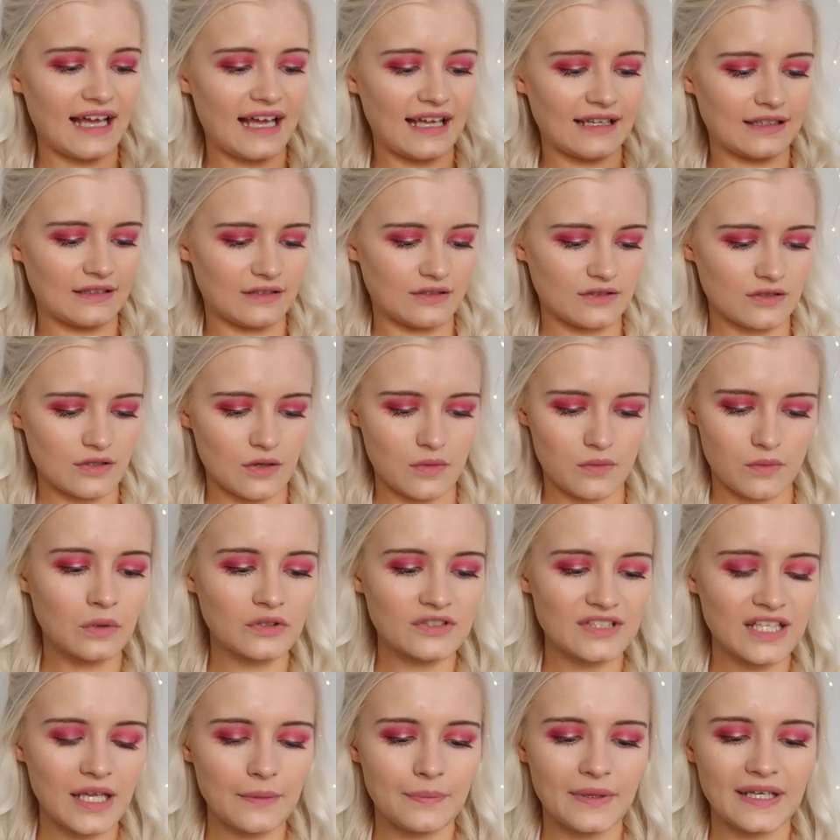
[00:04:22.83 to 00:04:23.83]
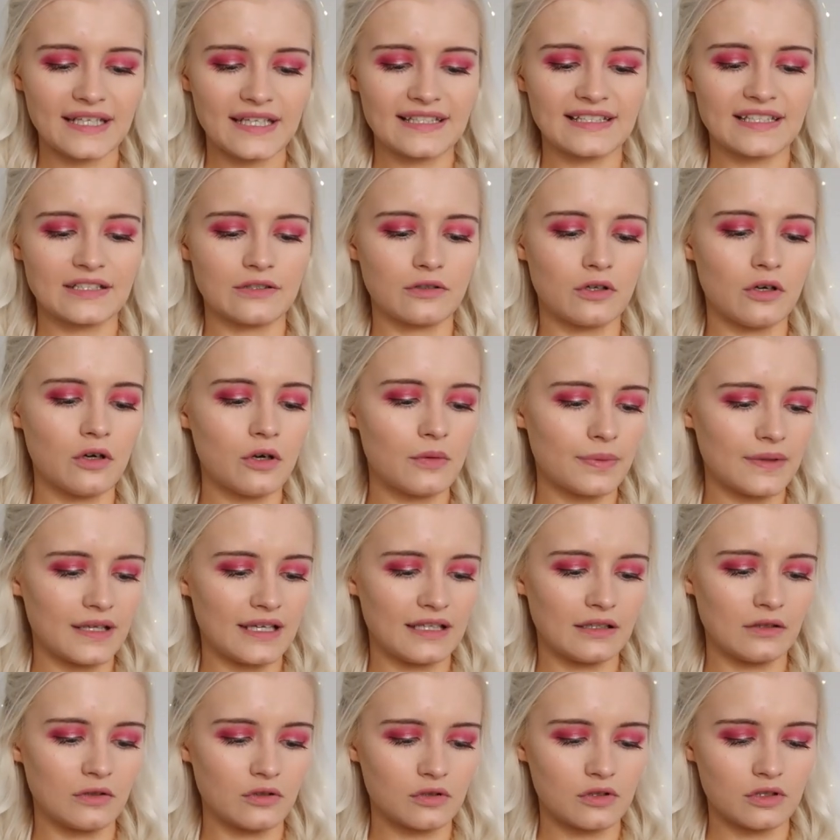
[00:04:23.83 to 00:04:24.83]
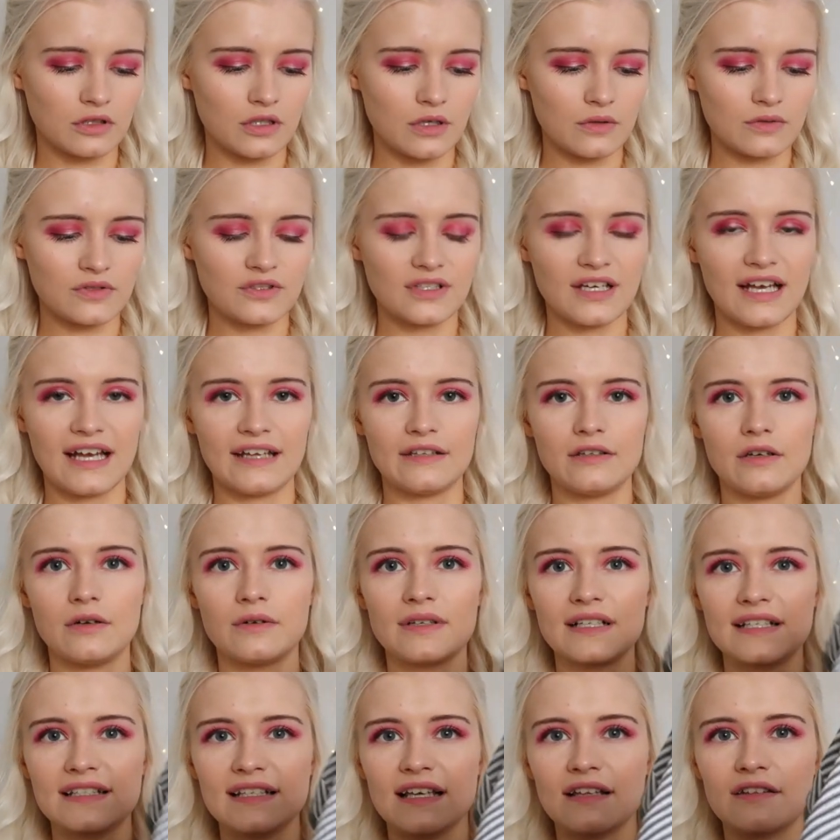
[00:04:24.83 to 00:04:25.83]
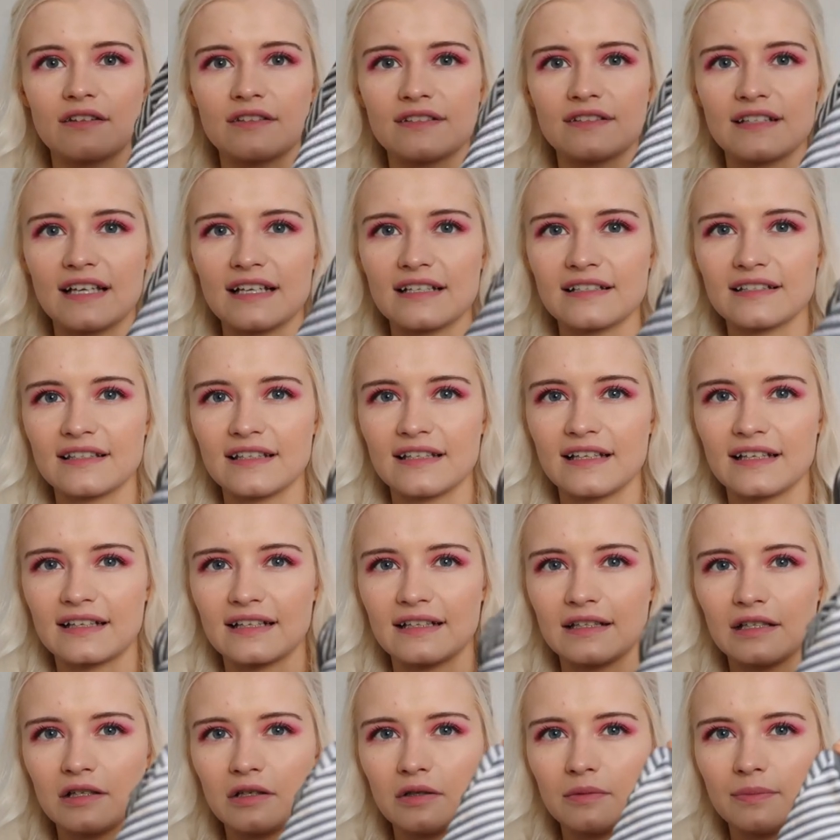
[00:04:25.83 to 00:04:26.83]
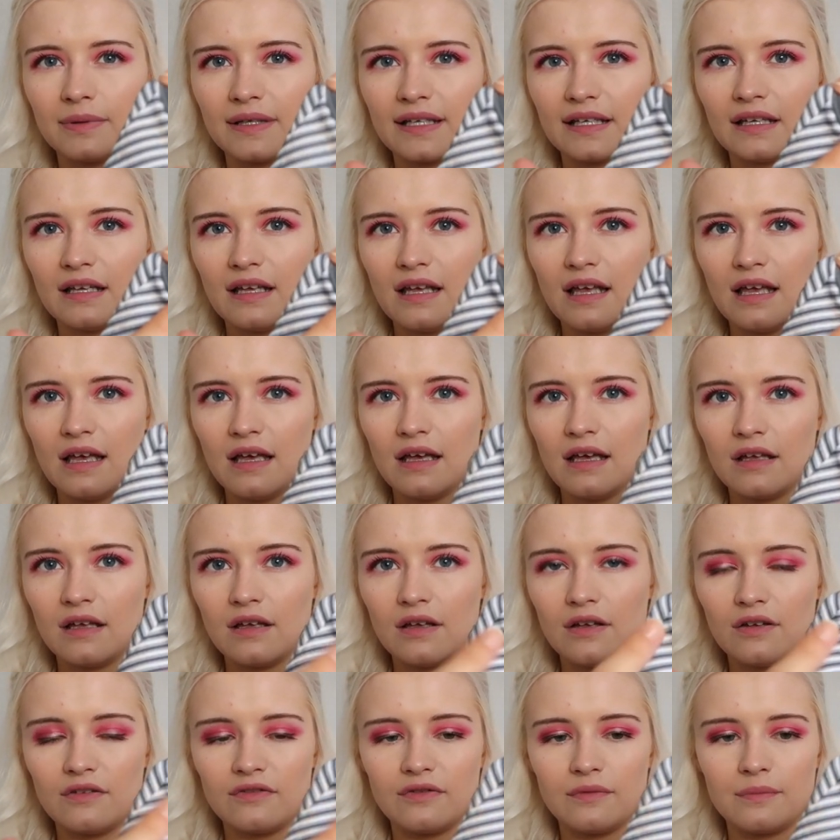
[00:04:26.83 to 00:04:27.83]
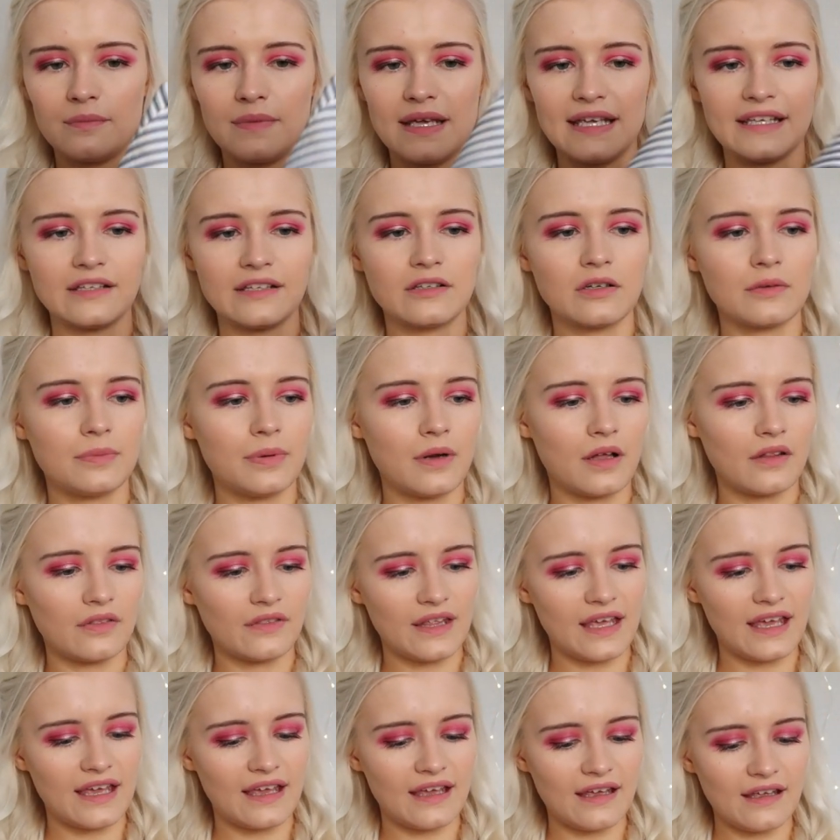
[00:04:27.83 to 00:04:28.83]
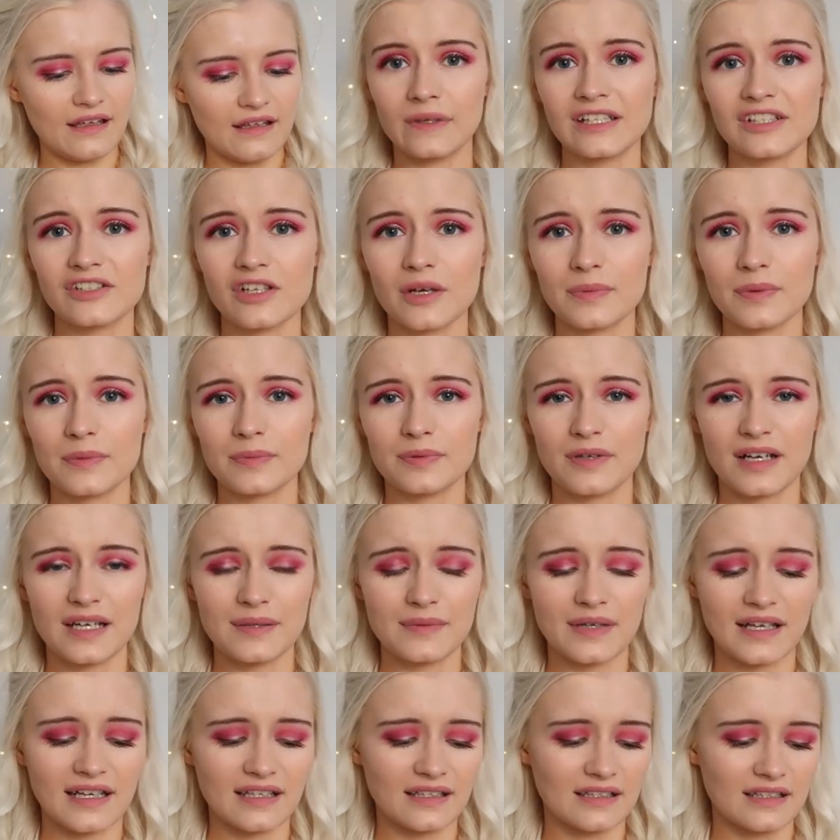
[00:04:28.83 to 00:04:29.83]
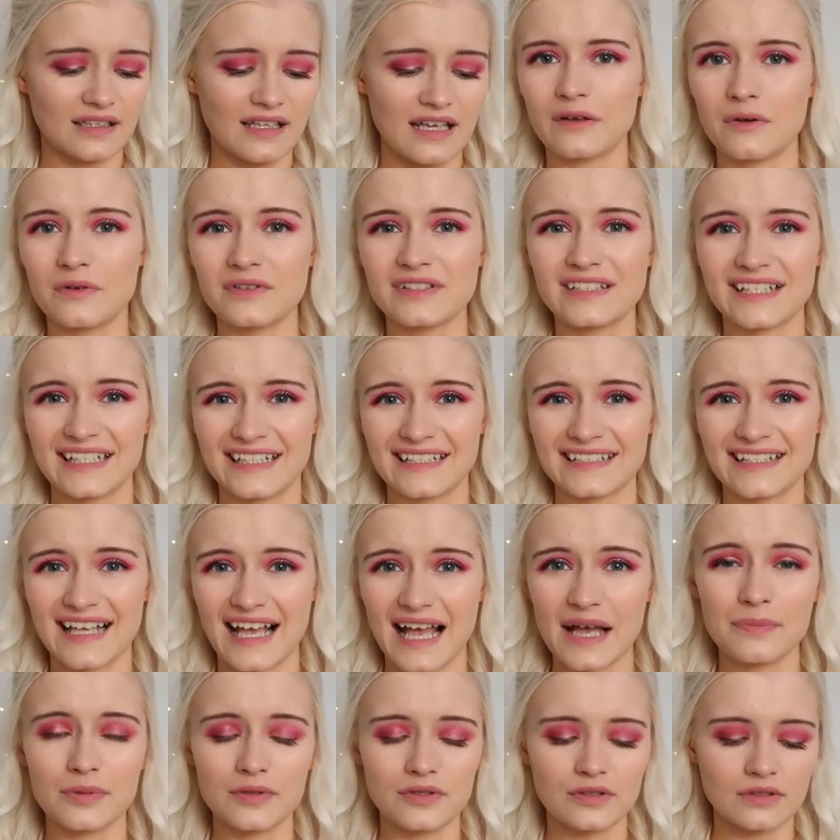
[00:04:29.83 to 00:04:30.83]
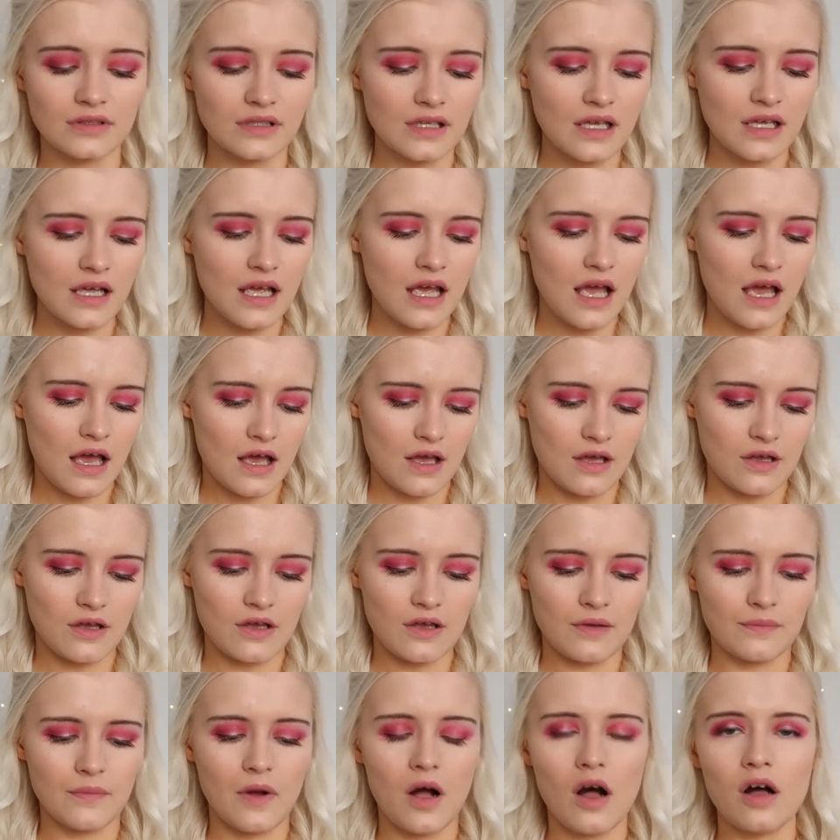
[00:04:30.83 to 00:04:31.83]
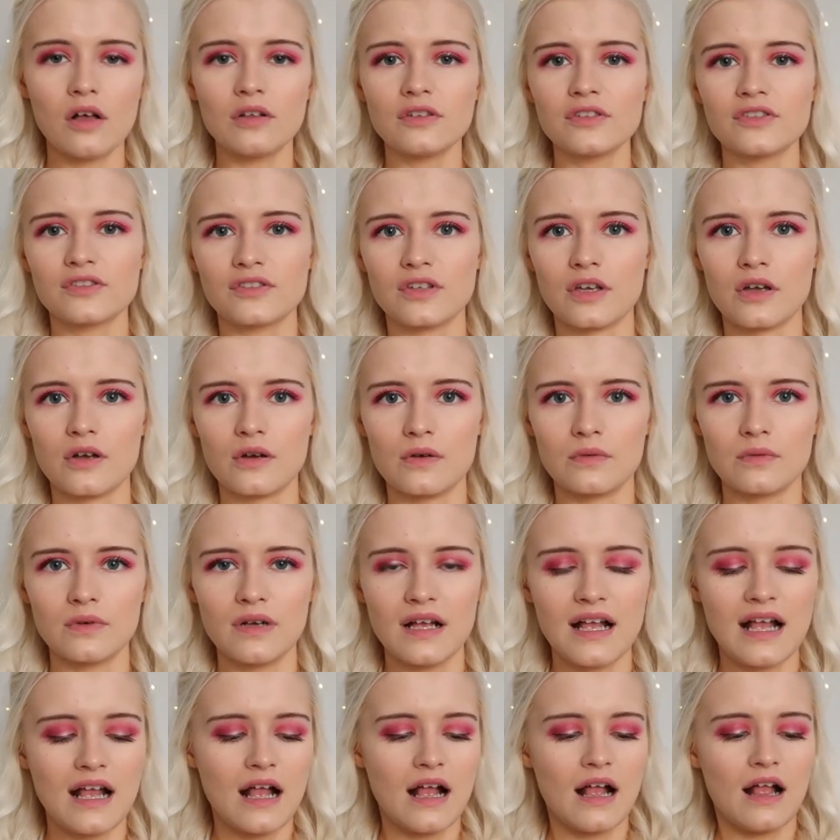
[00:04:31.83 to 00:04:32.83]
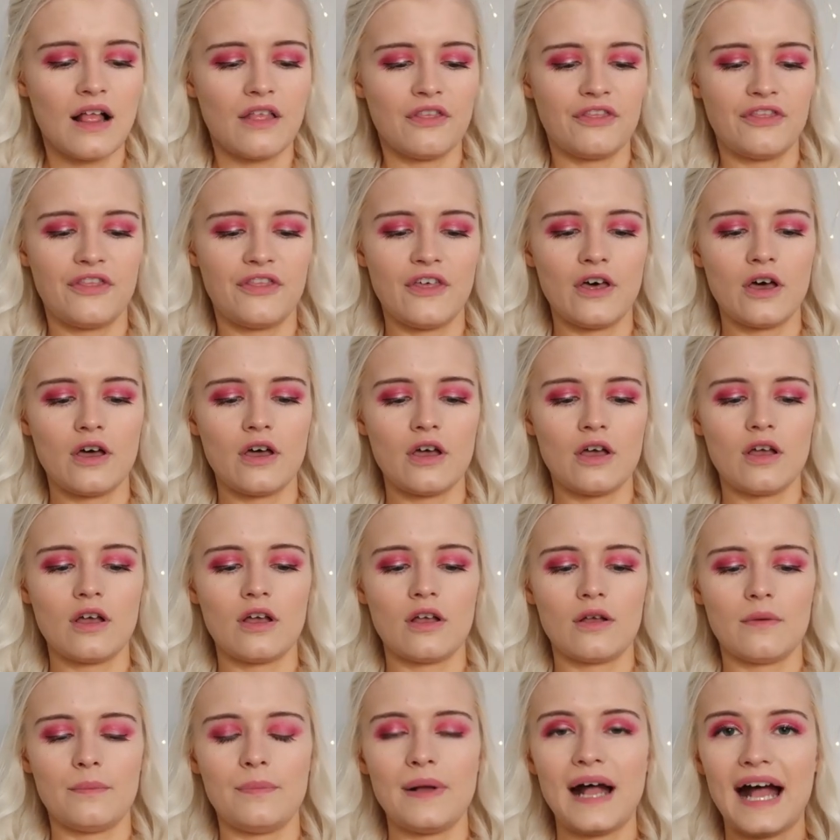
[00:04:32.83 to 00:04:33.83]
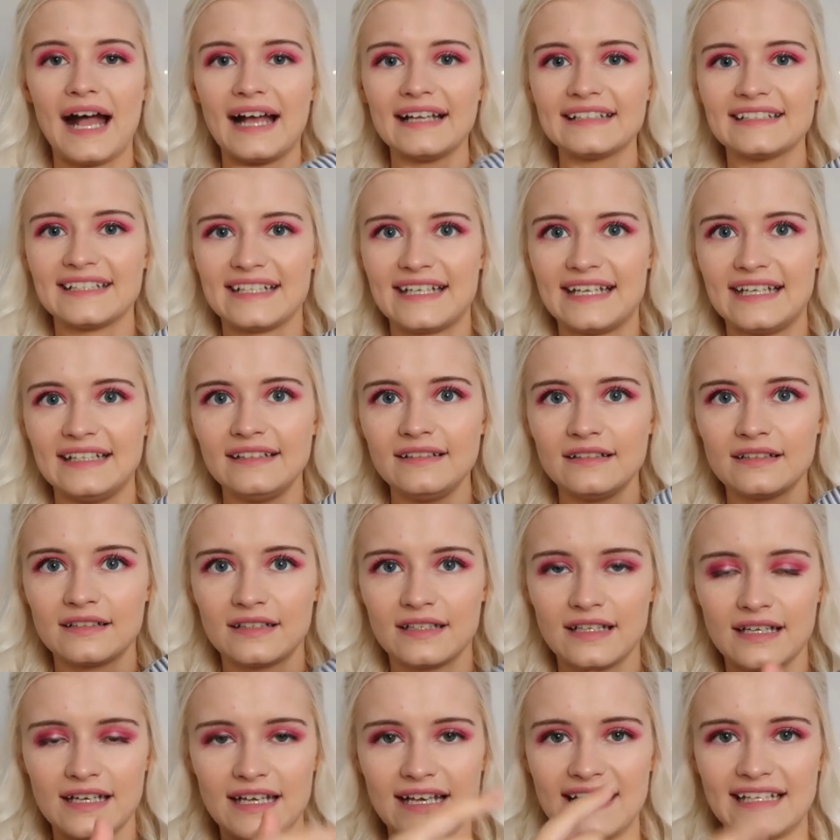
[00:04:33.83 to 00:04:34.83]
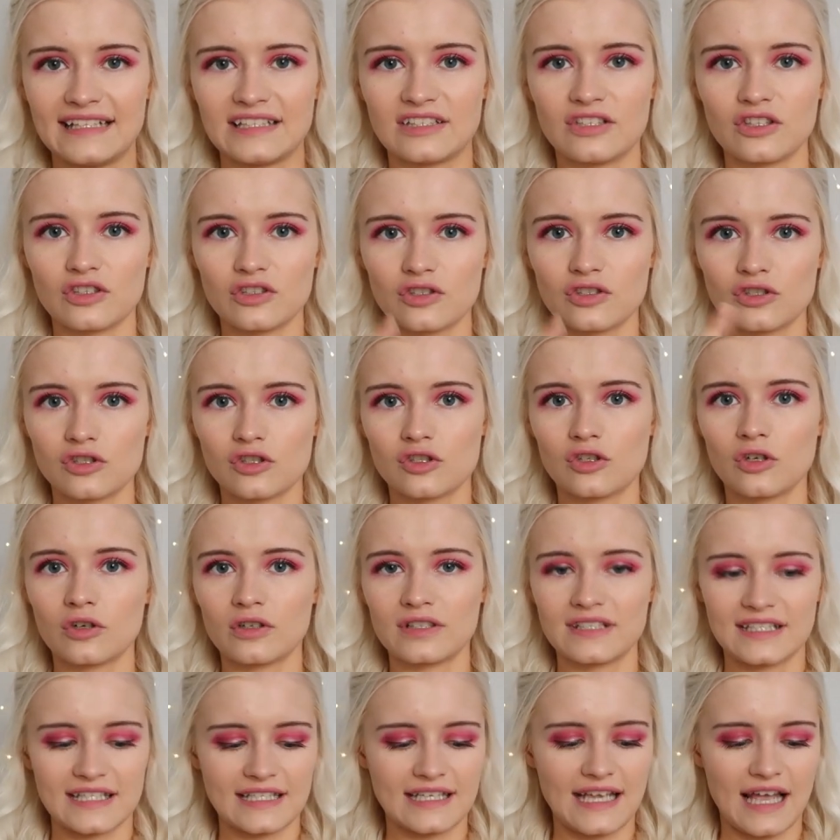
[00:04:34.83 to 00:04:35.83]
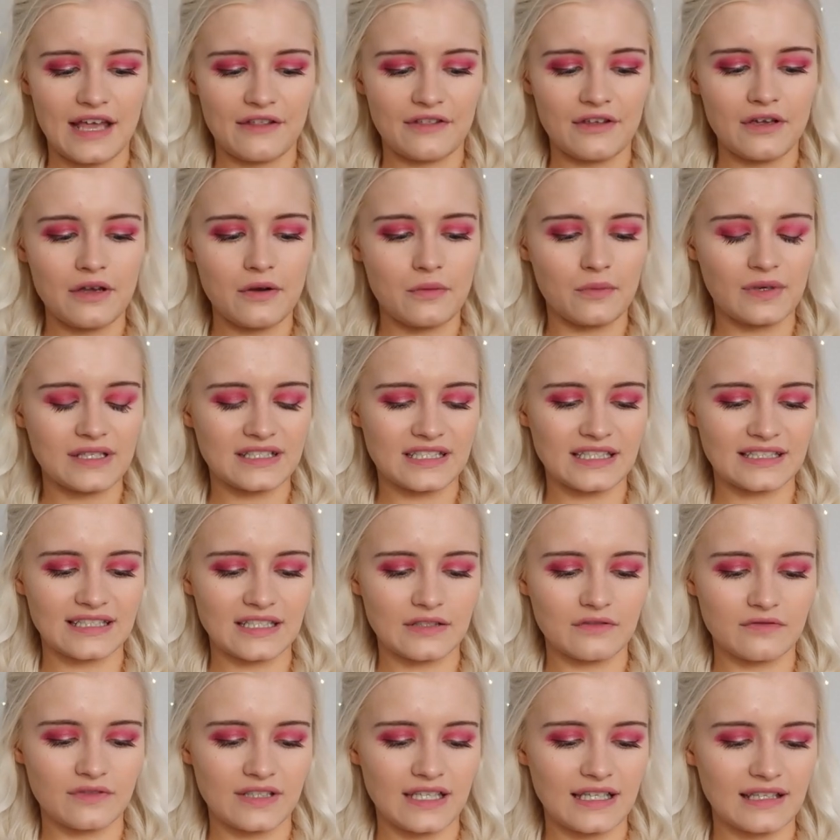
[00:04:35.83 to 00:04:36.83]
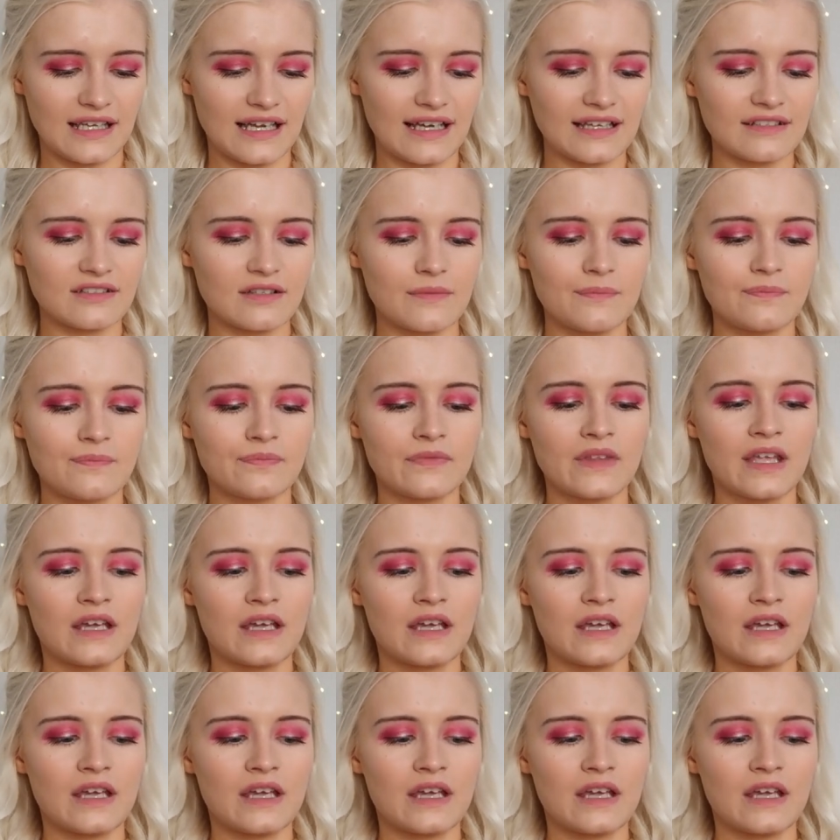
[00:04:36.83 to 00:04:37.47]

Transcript: And once I picked it up and looked closer, I noticed that there's actually like a little bit of makeup on there. When you shop at Primark, those things happen um, also, the padding is stuck together, which I didn't realise.